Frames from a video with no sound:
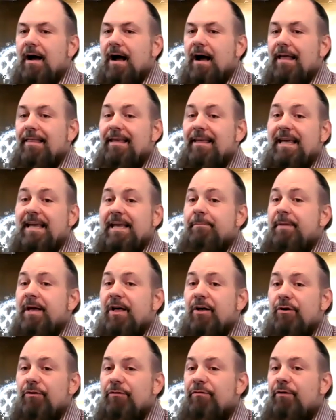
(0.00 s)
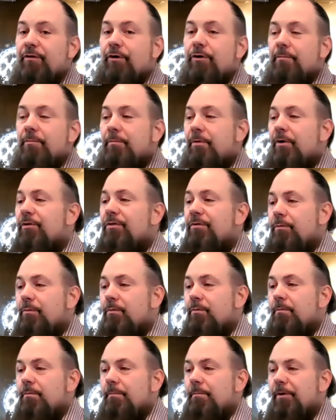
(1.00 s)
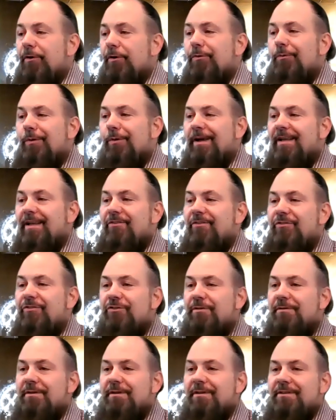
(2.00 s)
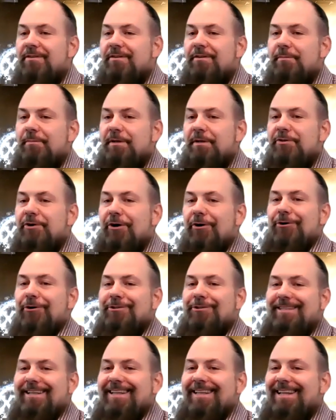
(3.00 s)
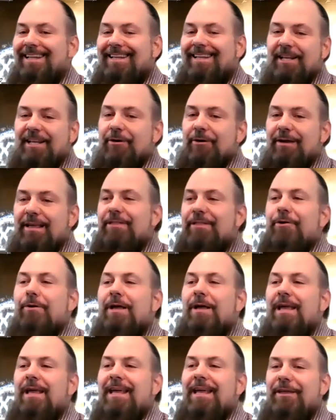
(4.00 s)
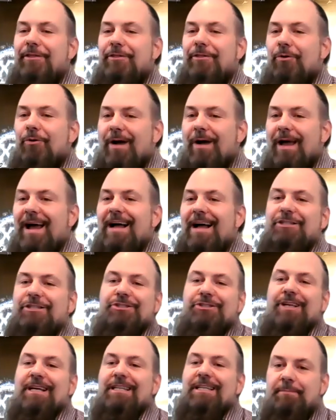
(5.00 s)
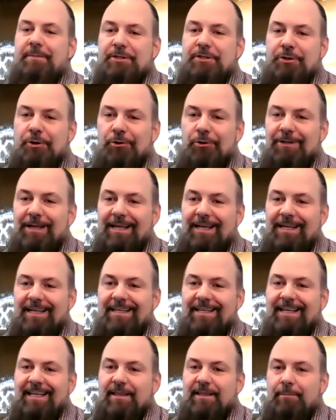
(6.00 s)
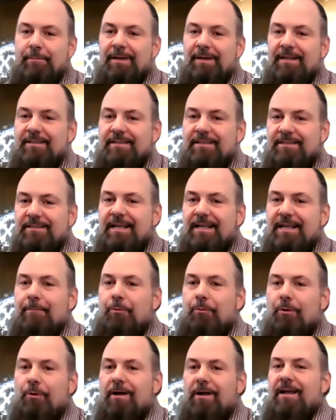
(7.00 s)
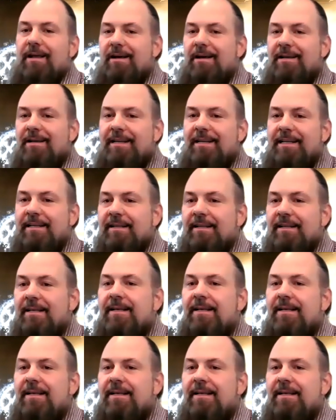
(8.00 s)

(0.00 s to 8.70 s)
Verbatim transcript: I think email or phone are both both ways to, to be told. You know, either either way, I just like to be told I didn't get the bid to stop working on it.